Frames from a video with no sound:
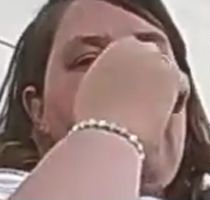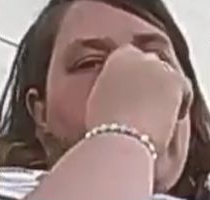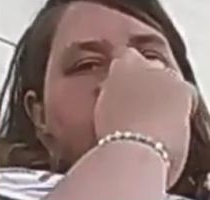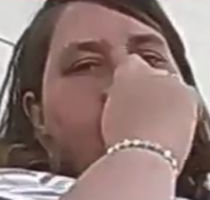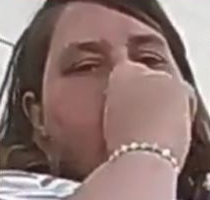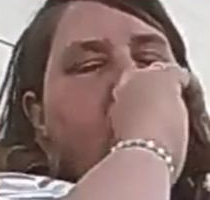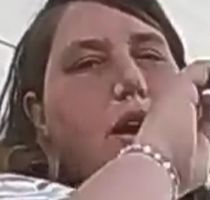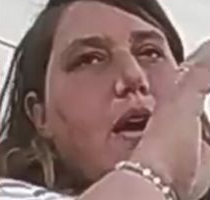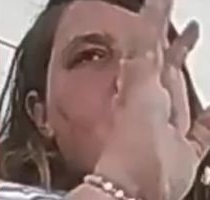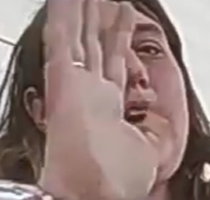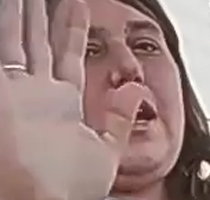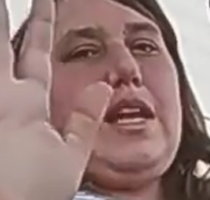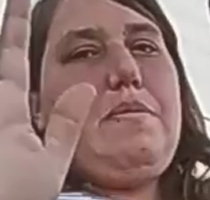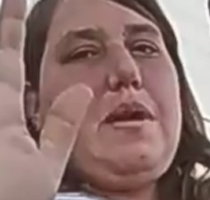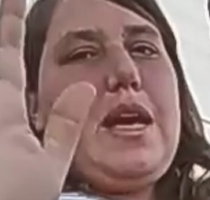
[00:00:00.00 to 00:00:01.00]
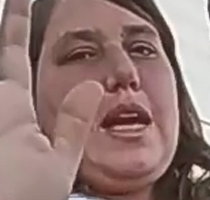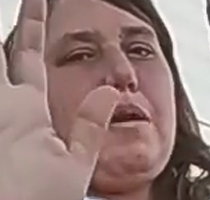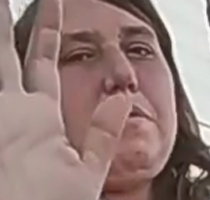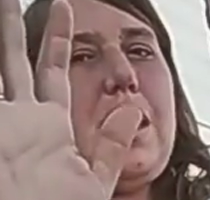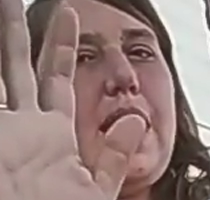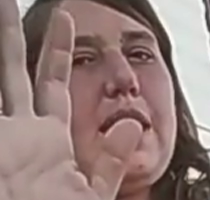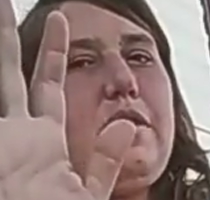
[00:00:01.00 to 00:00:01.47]
Like I don't have any makeup
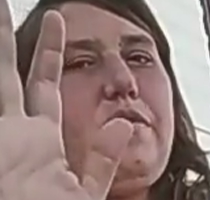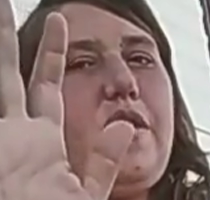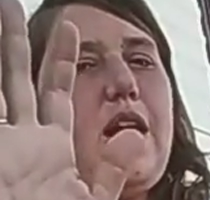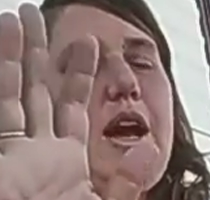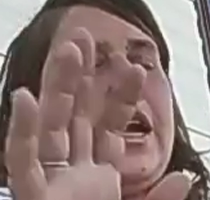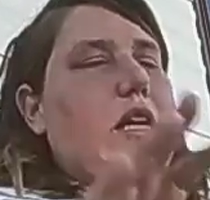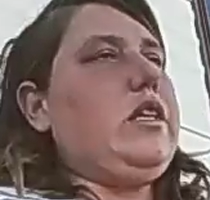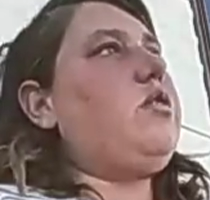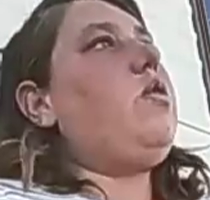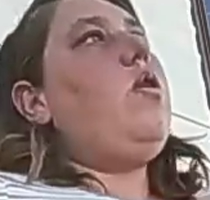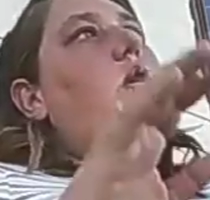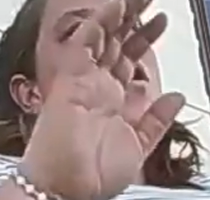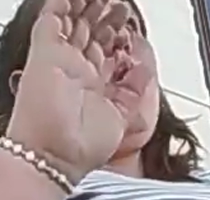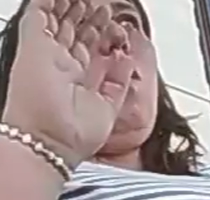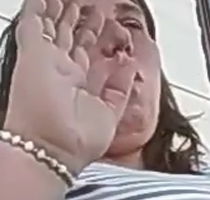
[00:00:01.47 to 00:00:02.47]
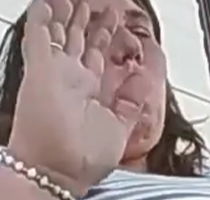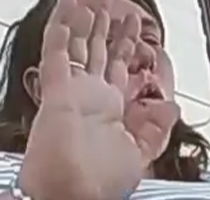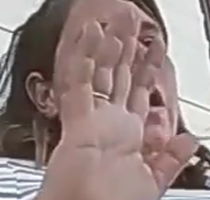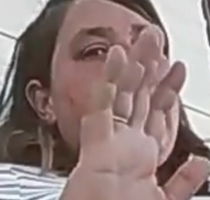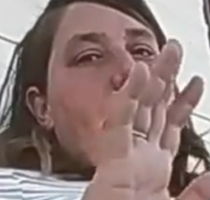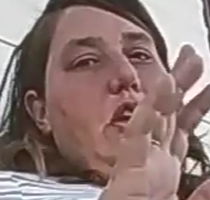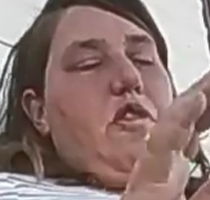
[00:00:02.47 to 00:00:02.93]
that I can find or
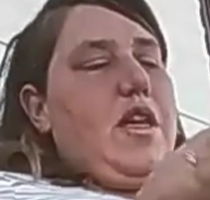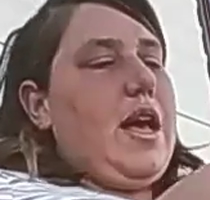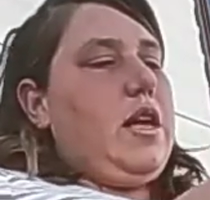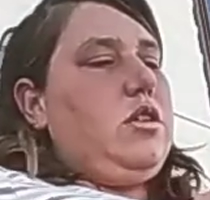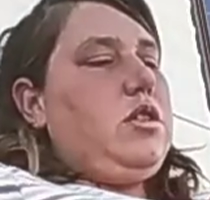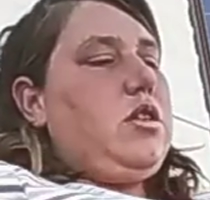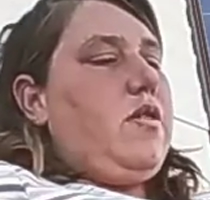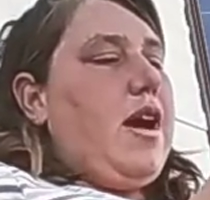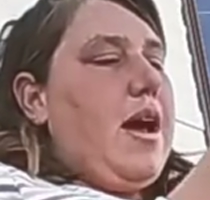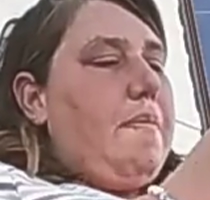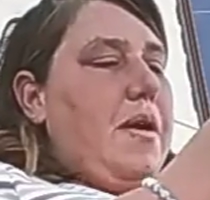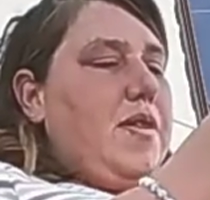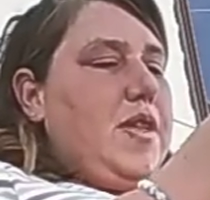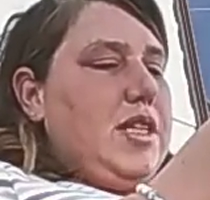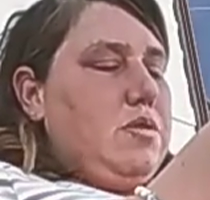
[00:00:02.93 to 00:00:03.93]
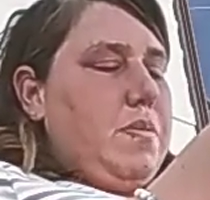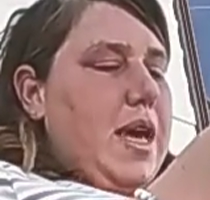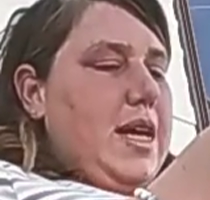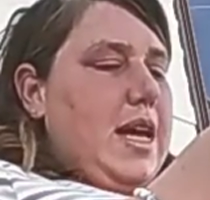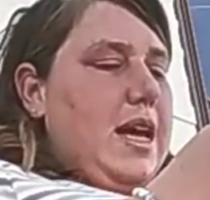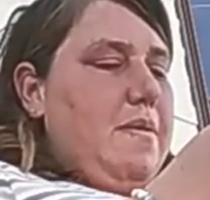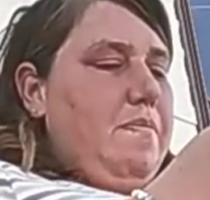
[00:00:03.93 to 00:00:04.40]
anything. So I bought this
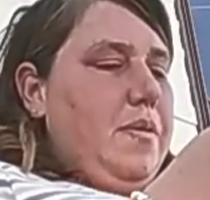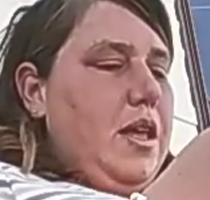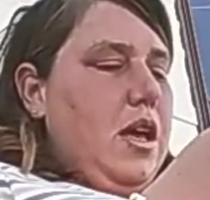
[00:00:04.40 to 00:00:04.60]
makeup.